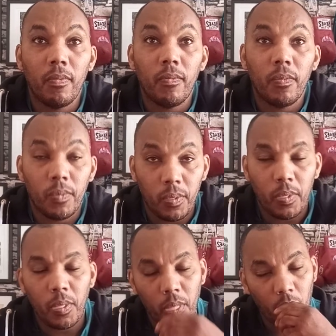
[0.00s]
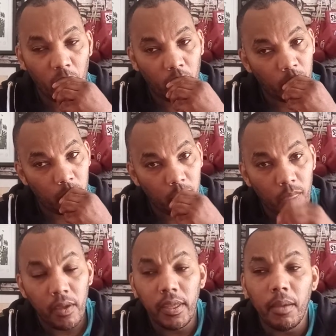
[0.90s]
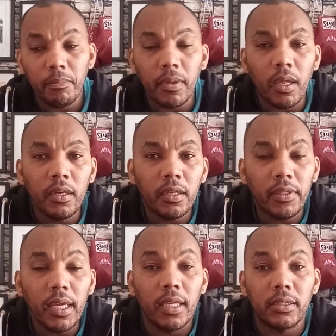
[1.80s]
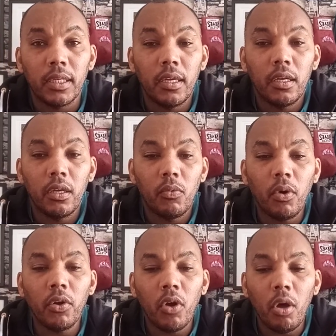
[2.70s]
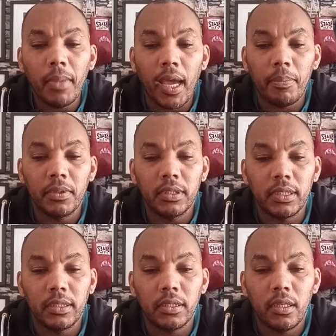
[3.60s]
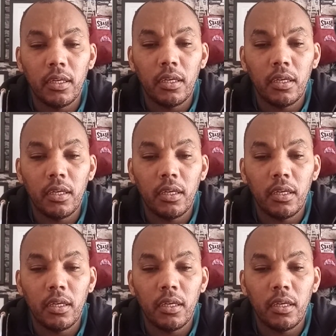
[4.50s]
So for a Yorkshire gym to do that, yeah. And the thing is, what normally happens is